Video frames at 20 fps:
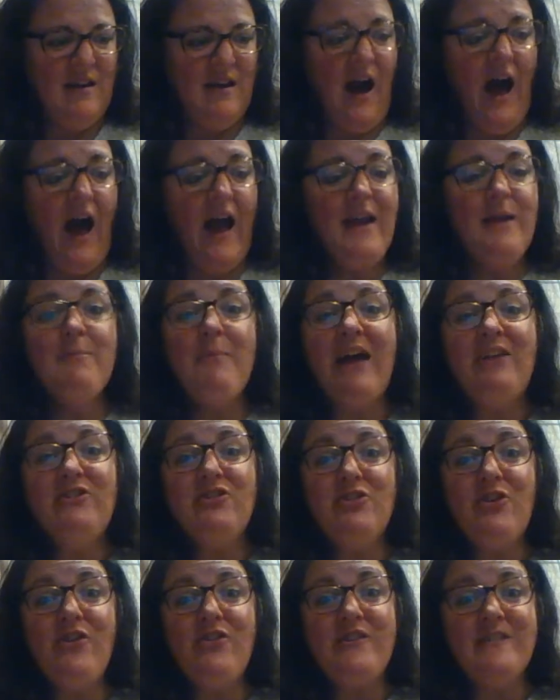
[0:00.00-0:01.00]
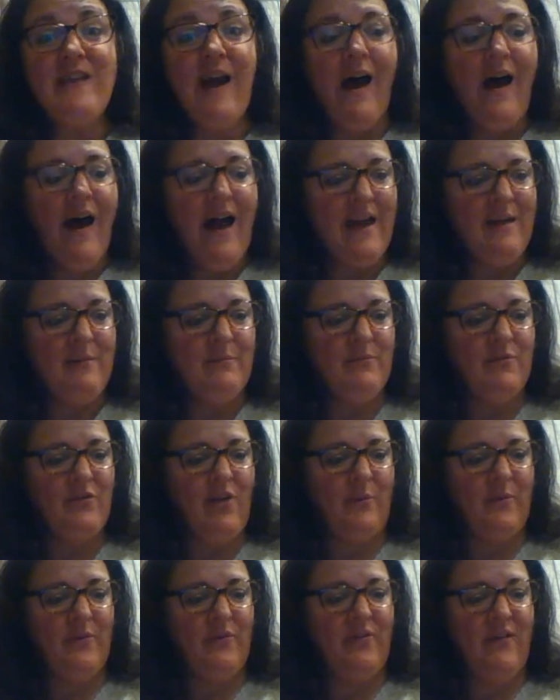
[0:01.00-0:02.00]
I imagine all the time,
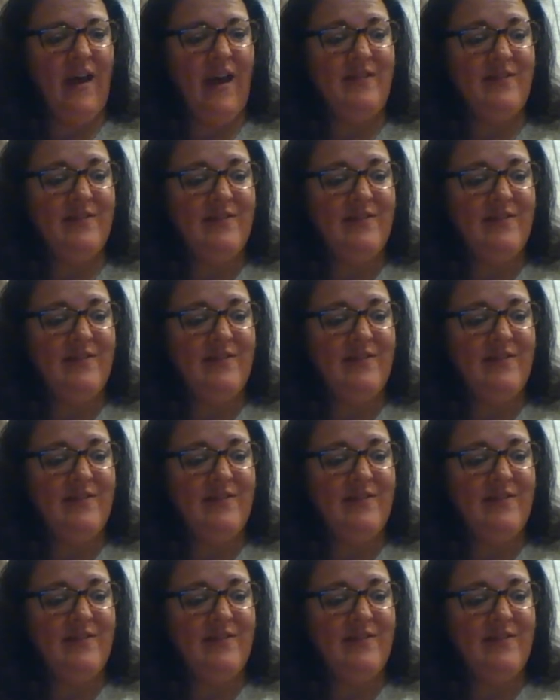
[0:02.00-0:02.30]
Selma said.